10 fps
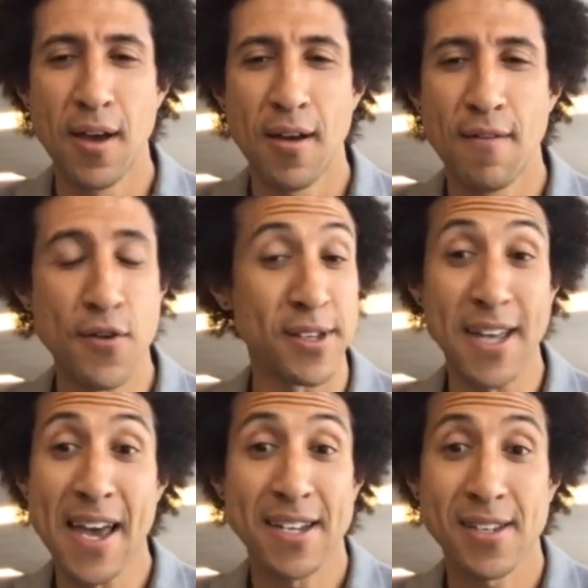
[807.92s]
For the
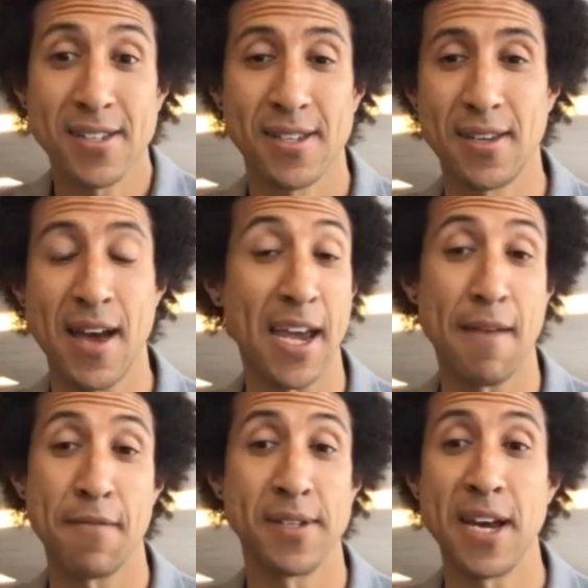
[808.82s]
scientists, I came
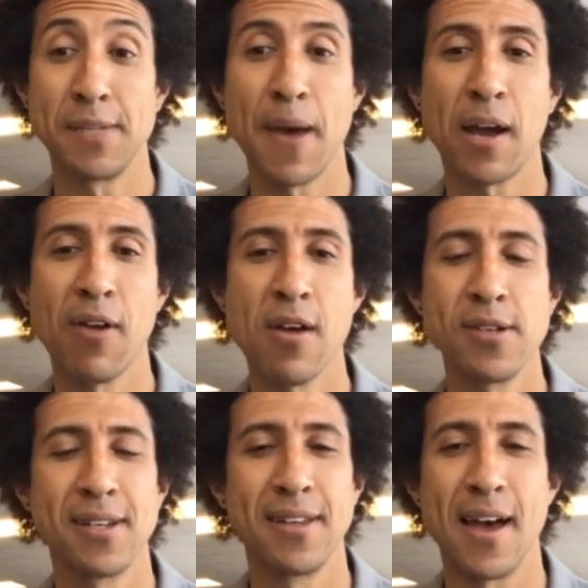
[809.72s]
from a science
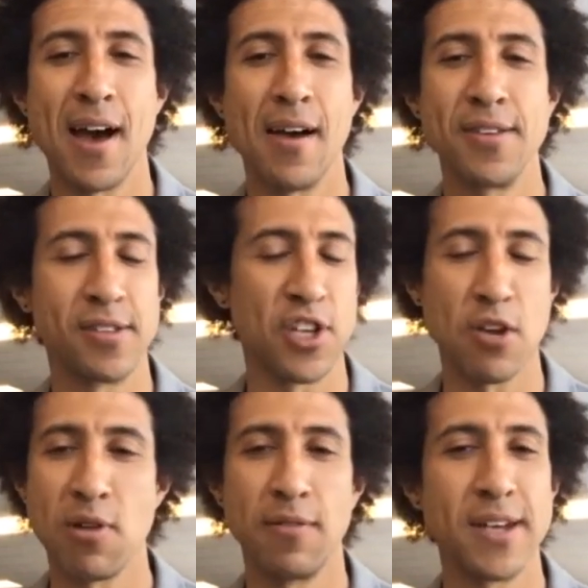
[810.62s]
background. This is
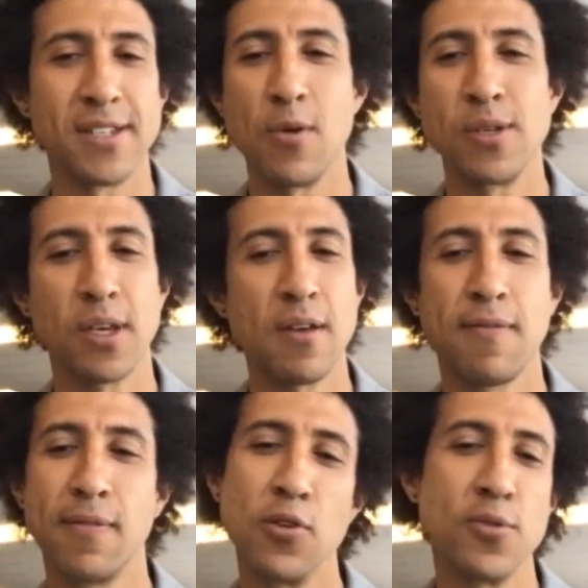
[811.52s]
general advice I always
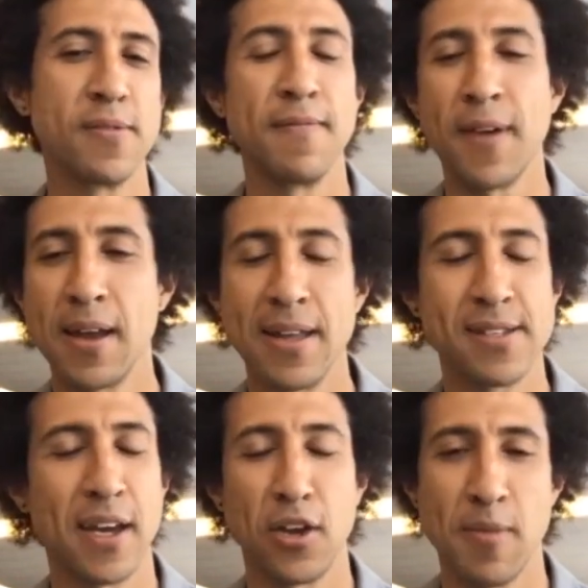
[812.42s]
give. Learn some finance
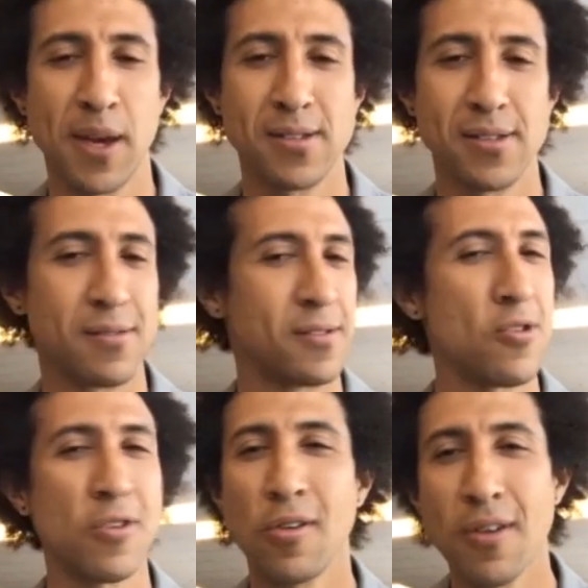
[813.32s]
and economics.
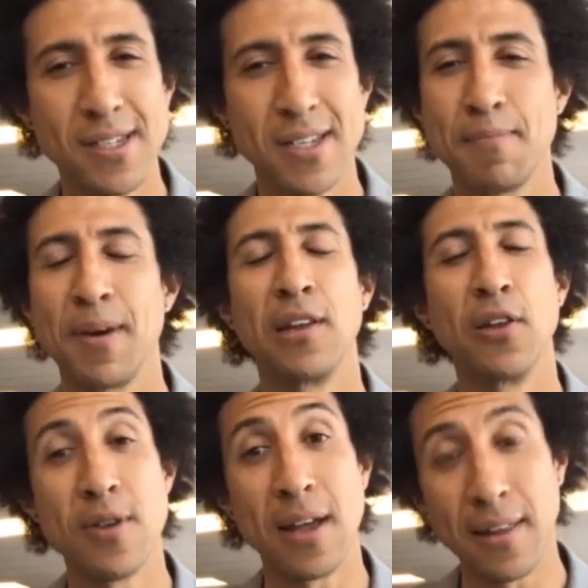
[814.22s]
Don't go crazy, but
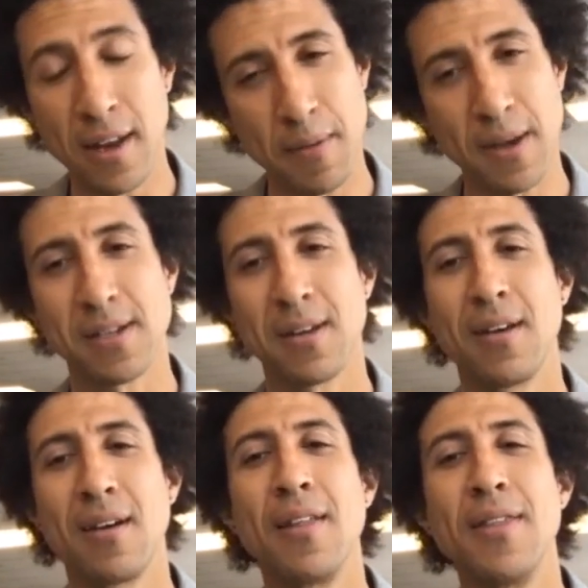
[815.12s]
learn a little bit.
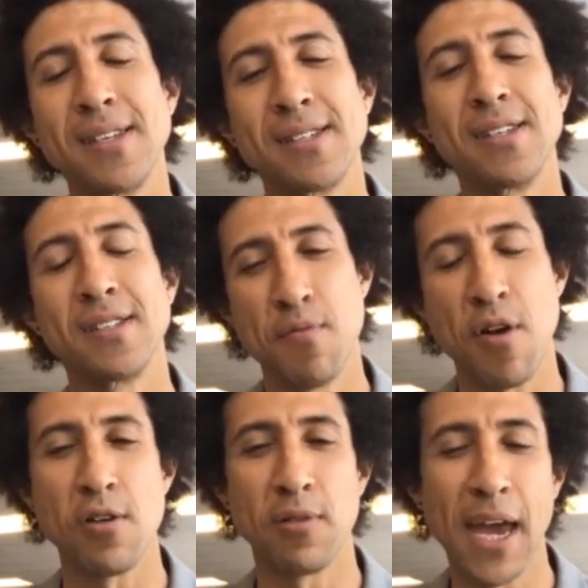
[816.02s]
This is the
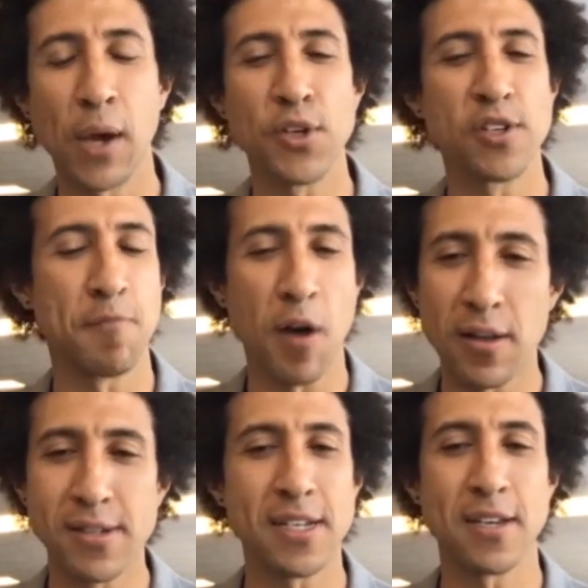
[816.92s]
broader language of
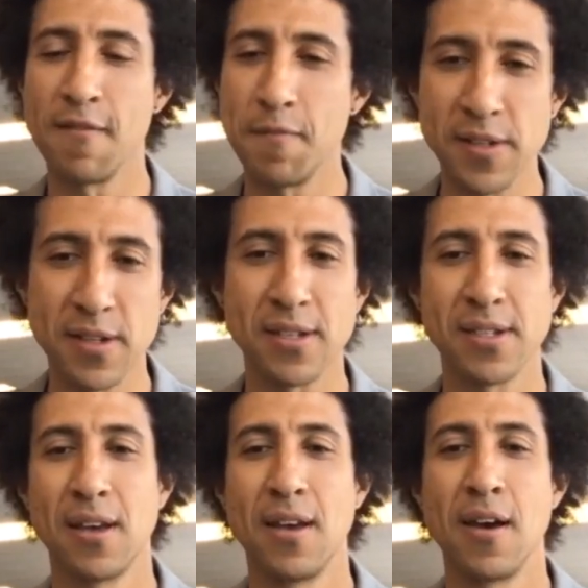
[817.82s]
policy, of
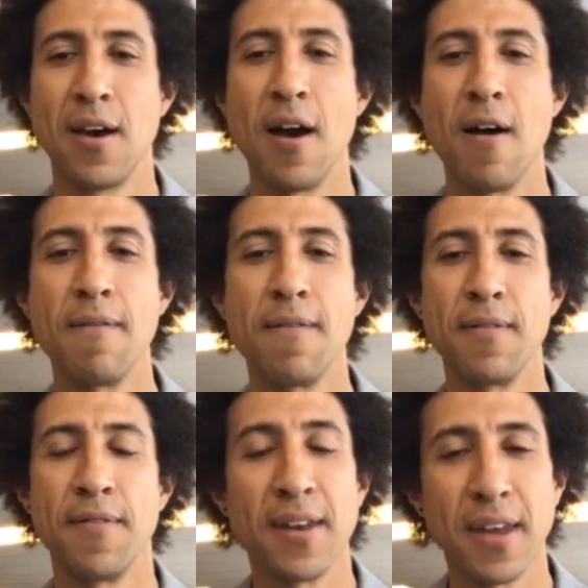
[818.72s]
business, of
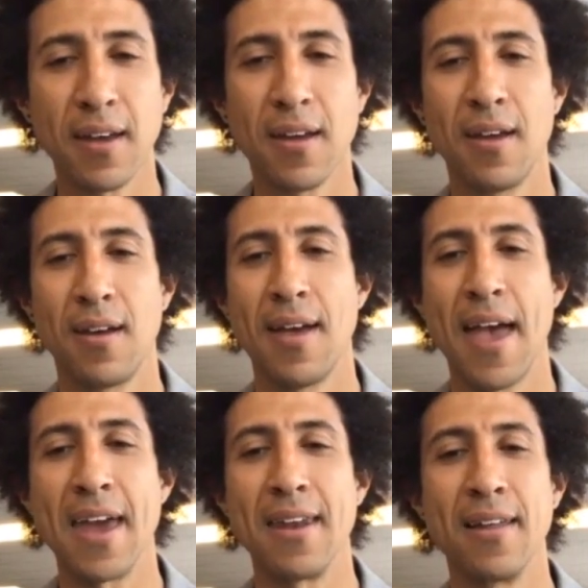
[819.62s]
funding,
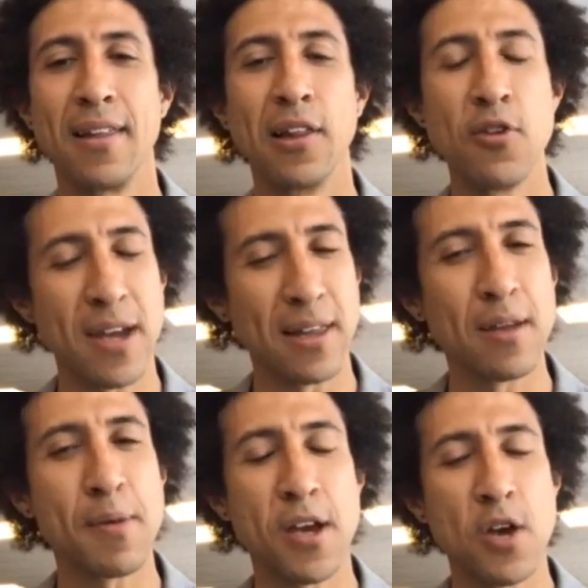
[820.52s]
and learning a
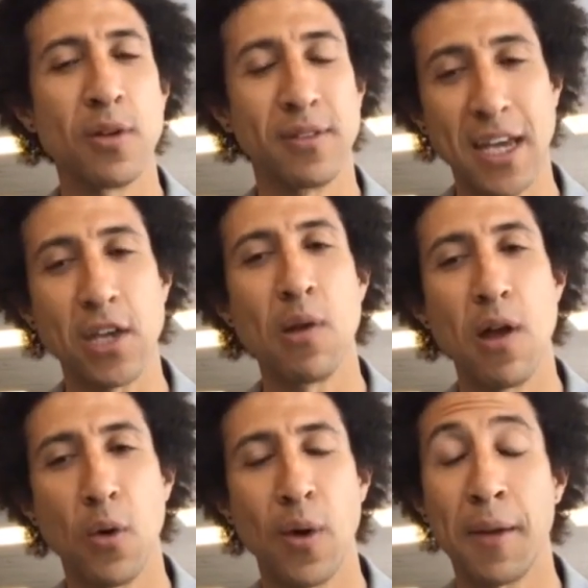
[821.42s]
little bit here will take you a
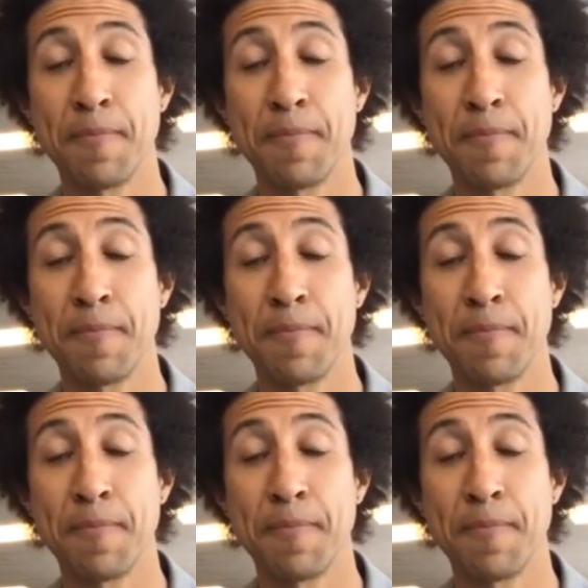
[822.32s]
long way.